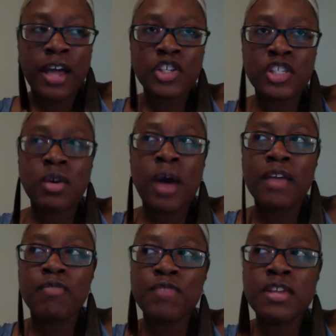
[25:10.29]
And so
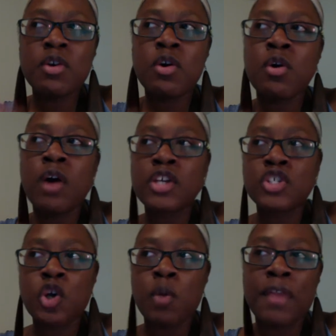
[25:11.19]
I feel
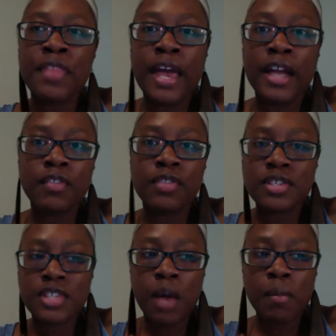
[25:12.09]
as though by the end of the
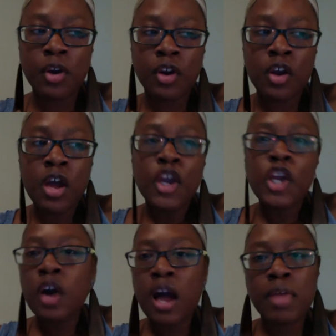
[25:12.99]
summer,
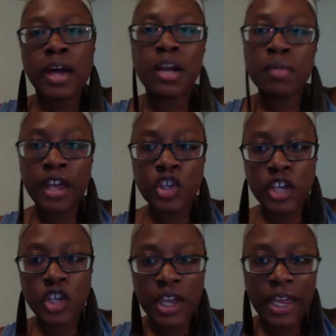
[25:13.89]
I'm not going to be a
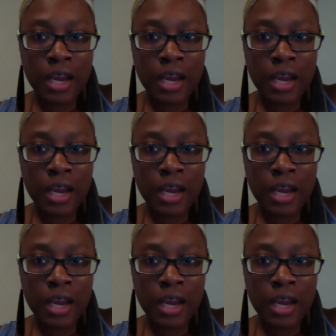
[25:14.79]
J.J.